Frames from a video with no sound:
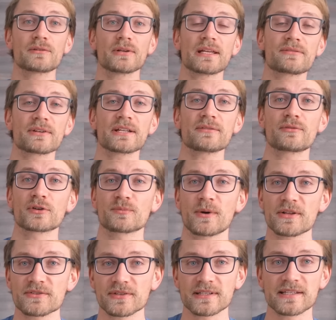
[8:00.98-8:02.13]
to E3D for
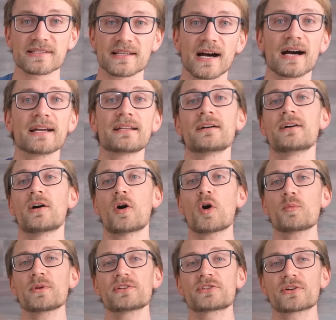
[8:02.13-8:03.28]
sponsoring this guide.
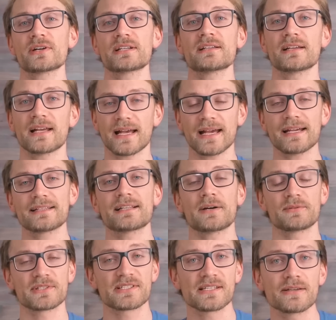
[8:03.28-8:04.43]
Hope you enjoyed, and I
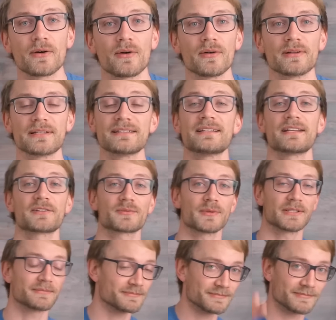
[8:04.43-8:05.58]
will see you all in the next one.